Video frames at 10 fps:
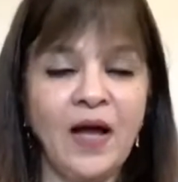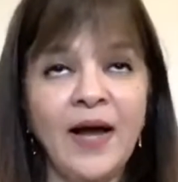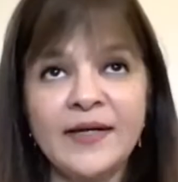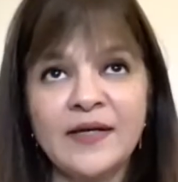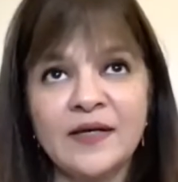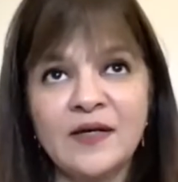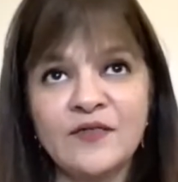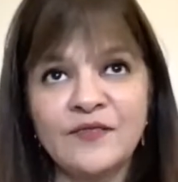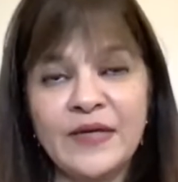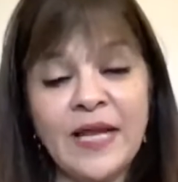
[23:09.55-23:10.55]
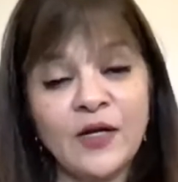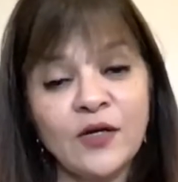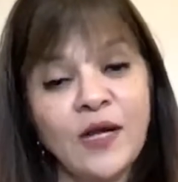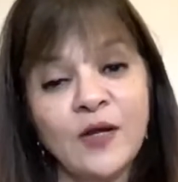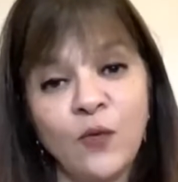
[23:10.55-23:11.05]
I didn't feel like
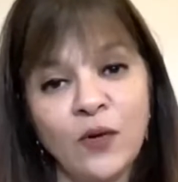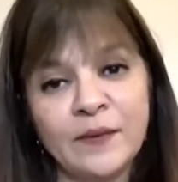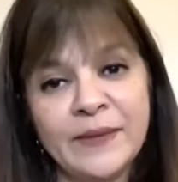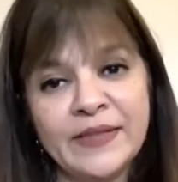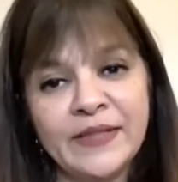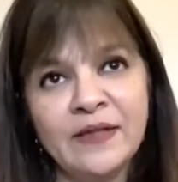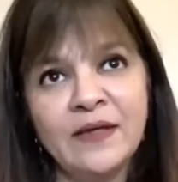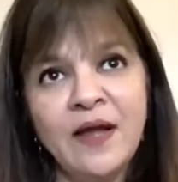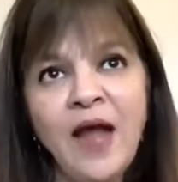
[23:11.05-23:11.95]
equanimity.